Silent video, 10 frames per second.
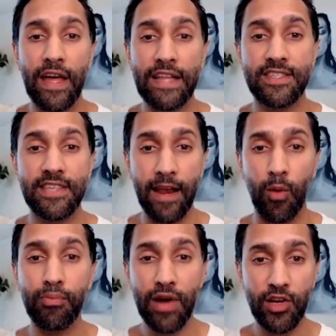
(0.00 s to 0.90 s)
that
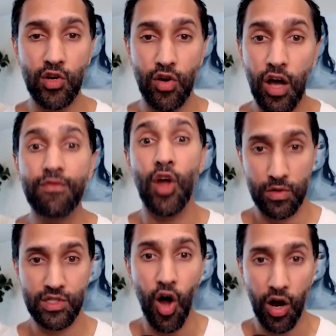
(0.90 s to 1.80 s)
societal pressure of
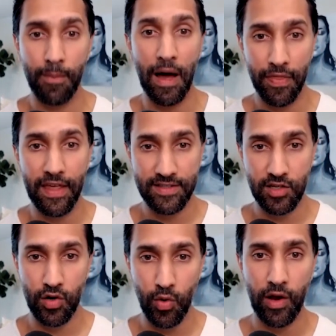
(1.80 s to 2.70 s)
don't talk about things
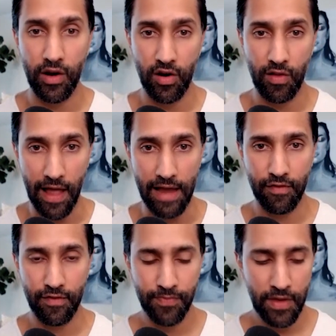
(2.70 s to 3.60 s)
that are going exactly. on.
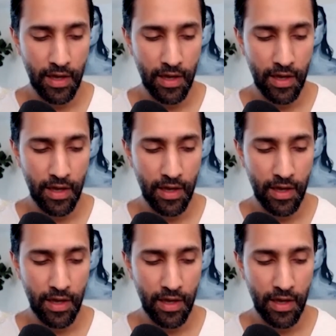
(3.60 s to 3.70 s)
Exactly.